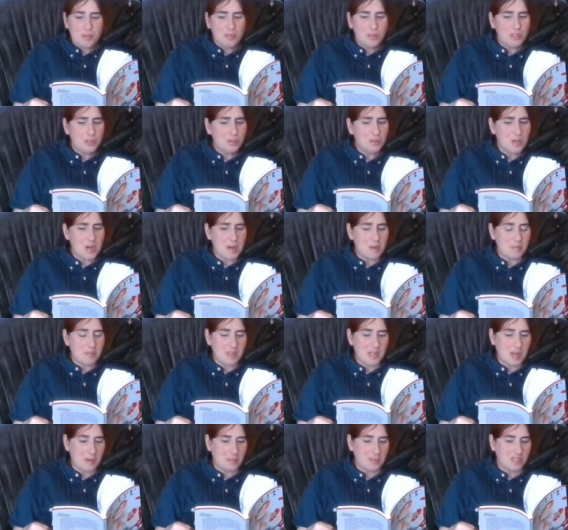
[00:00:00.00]
When you grow
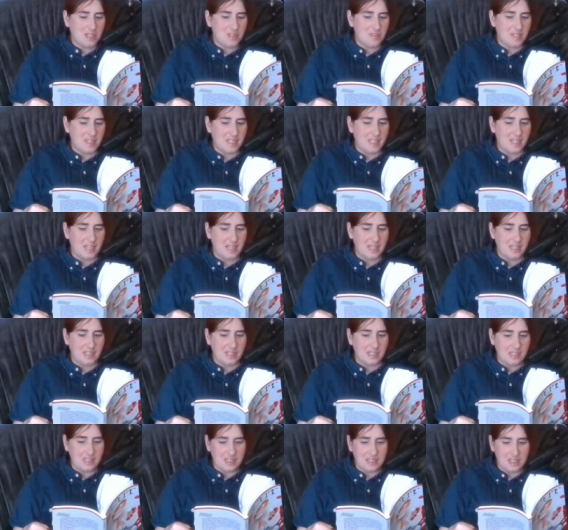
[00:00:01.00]
up not believing in
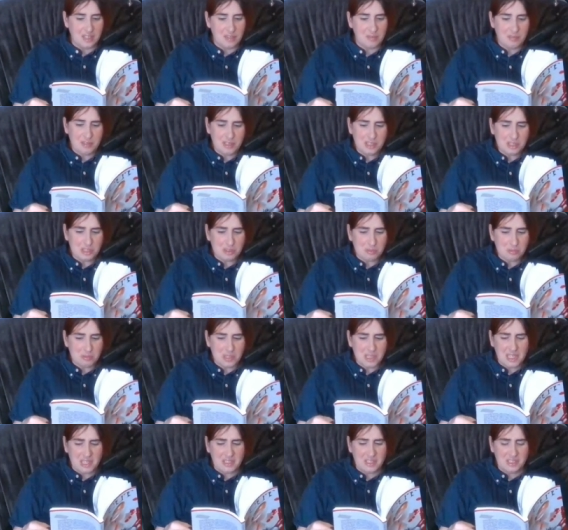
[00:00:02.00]
anything, it feels
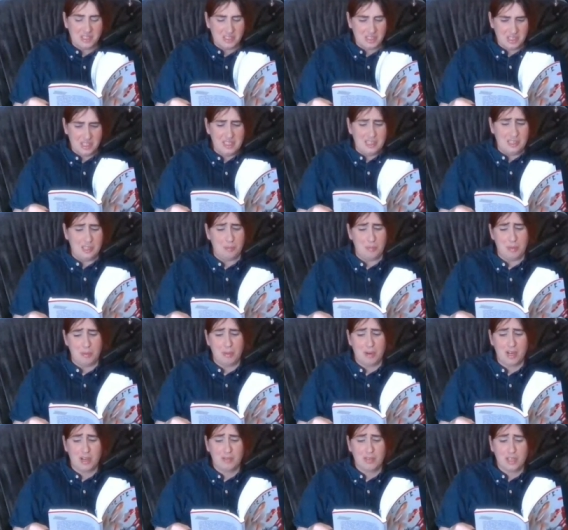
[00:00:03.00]
really good to be
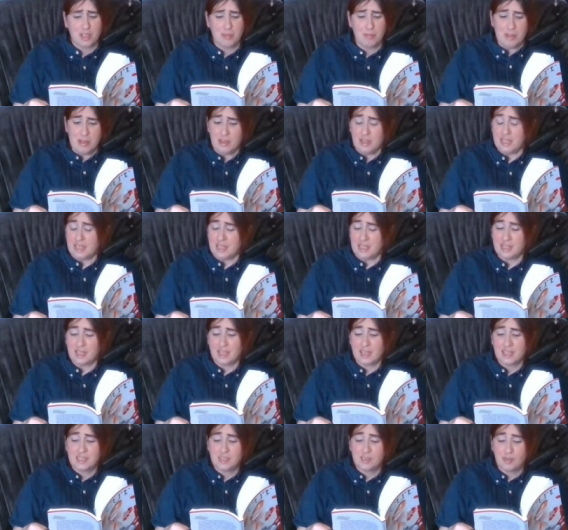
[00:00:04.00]
part of a community
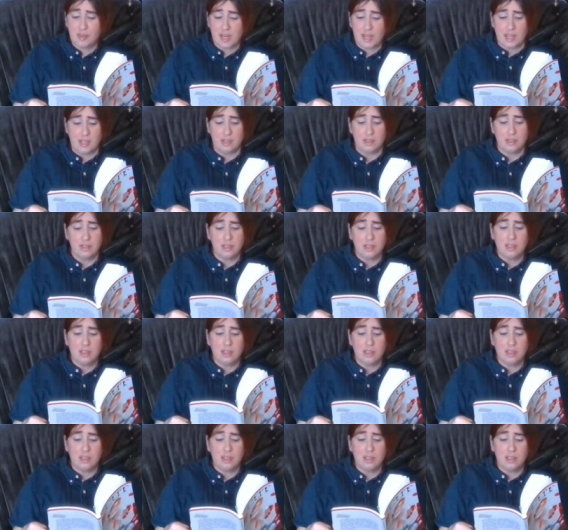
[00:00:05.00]
that has faith.